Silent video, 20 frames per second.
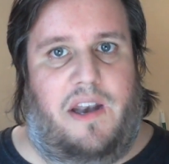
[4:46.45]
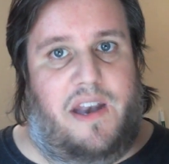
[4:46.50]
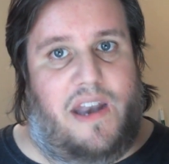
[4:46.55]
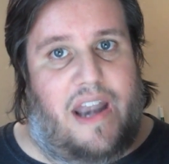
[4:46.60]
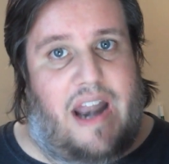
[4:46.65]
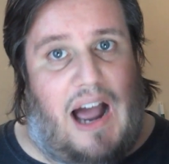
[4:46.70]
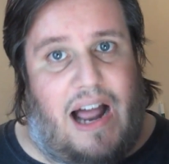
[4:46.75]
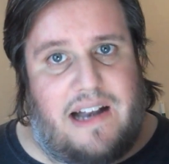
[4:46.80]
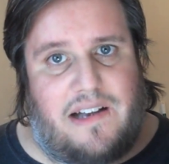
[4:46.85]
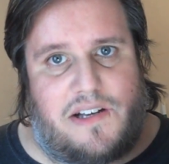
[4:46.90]

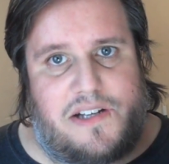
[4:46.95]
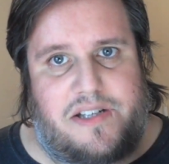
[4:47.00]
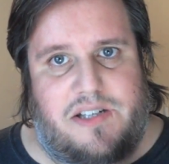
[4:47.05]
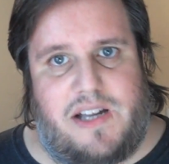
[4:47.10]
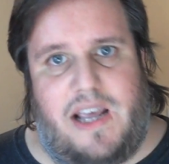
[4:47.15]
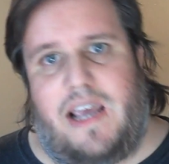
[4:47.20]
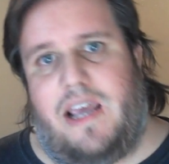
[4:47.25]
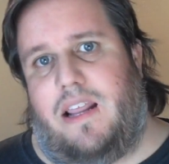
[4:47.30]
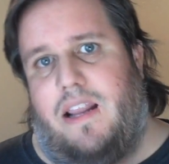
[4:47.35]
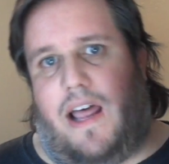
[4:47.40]
Not to
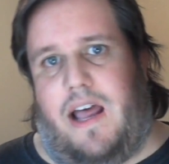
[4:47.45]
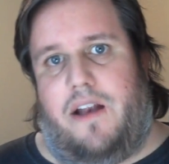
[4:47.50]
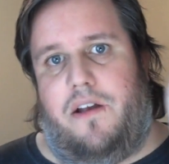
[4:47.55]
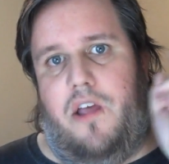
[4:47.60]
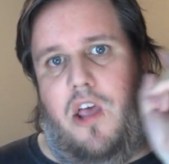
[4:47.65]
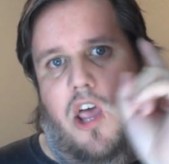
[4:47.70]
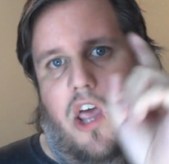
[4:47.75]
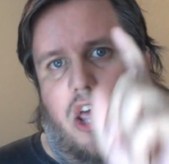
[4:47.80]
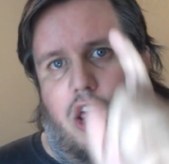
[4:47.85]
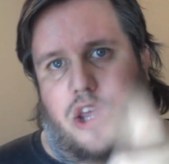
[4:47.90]
say
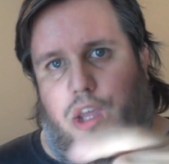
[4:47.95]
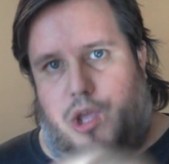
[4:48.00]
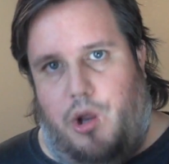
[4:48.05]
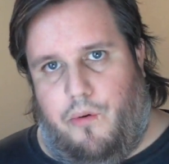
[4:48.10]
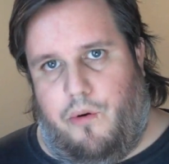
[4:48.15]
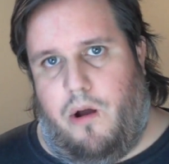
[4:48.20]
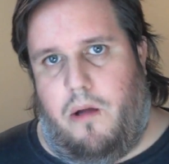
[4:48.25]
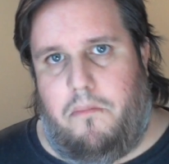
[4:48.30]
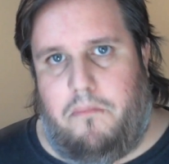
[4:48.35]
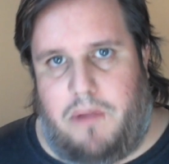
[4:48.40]
that
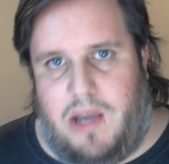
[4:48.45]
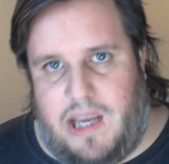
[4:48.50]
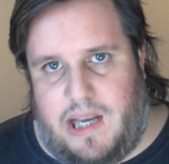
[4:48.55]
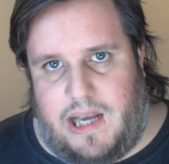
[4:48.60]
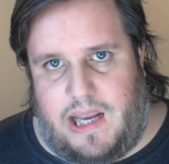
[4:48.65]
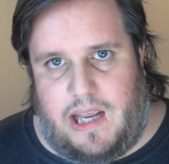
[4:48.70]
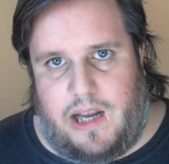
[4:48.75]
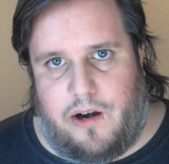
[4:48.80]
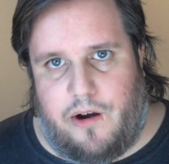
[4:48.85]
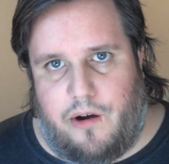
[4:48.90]
you're a
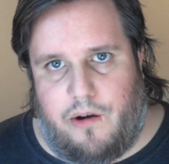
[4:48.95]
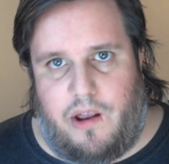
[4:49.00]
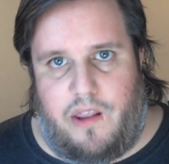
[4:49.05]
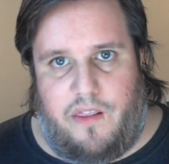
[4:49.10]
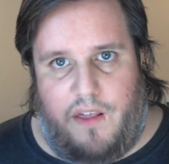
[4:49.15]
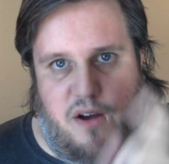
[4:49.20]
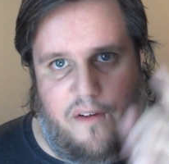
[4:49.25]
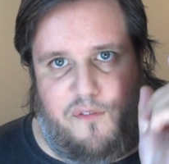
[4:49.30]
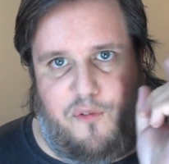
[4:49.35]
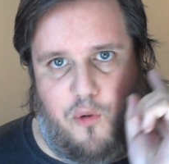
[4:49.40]
meat eater
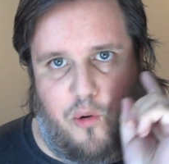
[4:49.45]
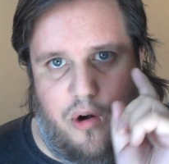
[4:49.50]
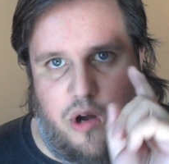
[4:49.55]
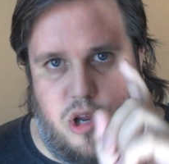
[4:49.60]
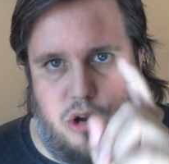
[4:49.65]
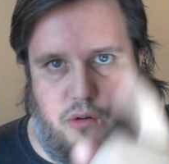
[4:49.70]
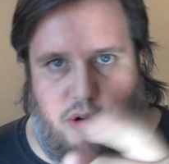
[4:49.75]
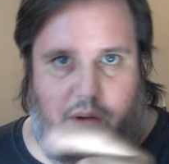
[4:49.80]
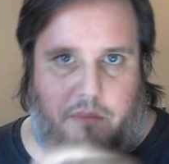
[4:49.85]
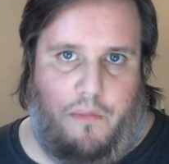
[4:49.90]
and therefore
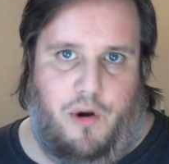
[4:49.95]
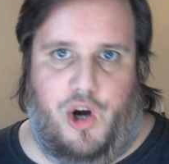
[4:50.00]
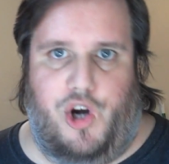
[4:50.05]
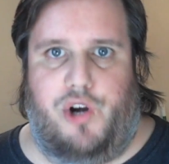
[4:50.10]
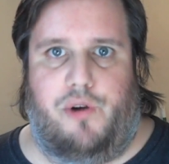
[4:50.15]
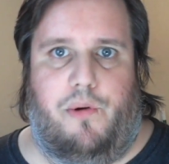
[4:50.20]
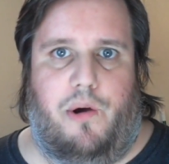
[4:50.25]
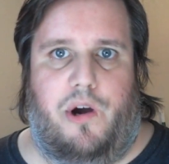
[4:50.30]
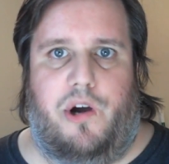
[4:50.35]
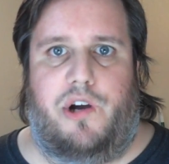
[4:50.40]
you're a
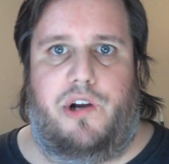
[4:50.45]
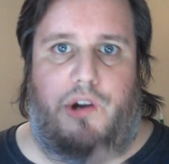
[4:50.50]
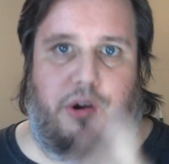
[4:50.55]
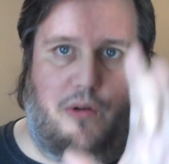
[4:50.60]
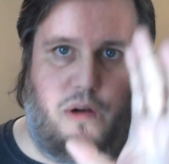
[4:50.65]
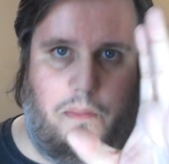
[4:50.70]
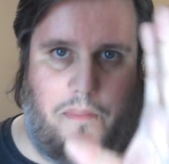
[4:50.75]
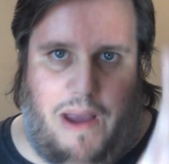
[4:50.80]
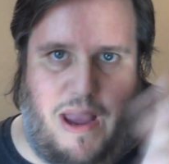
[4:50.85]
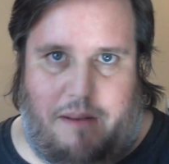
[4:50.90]
murderer,
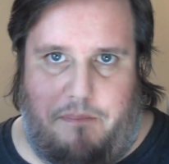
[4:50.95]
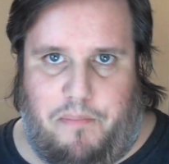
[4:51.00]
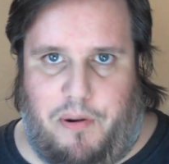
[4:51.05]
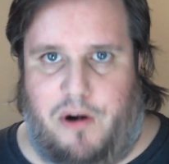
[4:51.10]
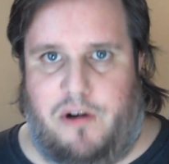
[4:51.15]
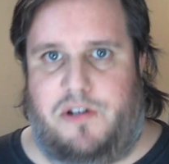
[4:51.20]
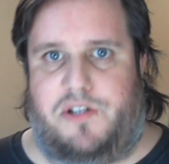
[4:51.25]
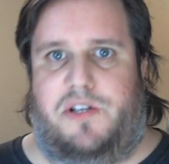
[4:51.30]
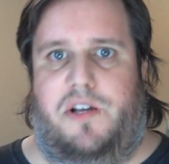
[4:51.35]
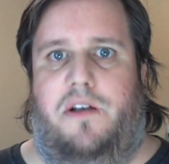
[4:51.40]
you're a bad
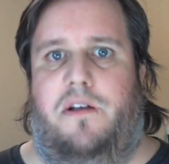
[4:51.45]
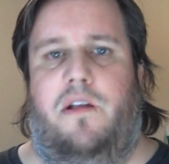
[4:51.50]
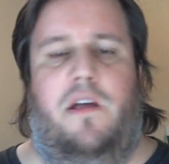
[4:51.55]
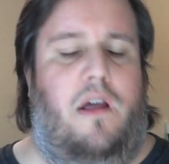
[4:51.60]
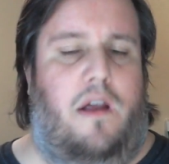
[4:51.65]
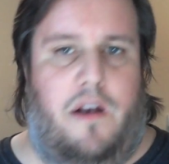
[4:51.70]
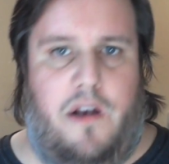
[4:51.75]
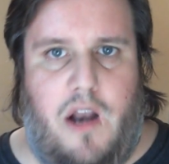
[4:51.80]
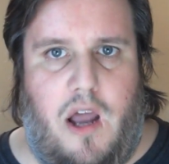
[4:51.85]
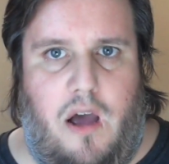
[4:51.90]
person.
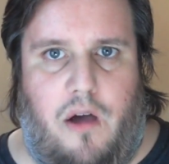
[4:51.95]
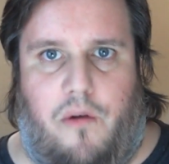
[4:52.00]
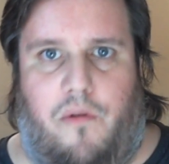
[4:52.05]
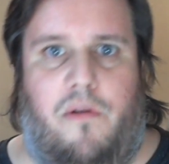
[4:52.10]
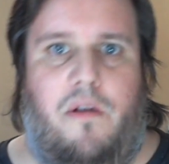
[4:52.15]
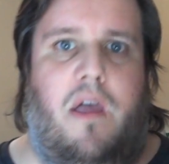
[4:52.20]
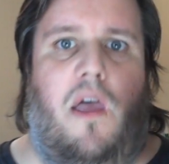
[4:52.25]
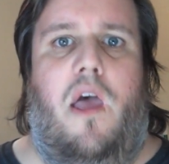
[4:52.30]
No.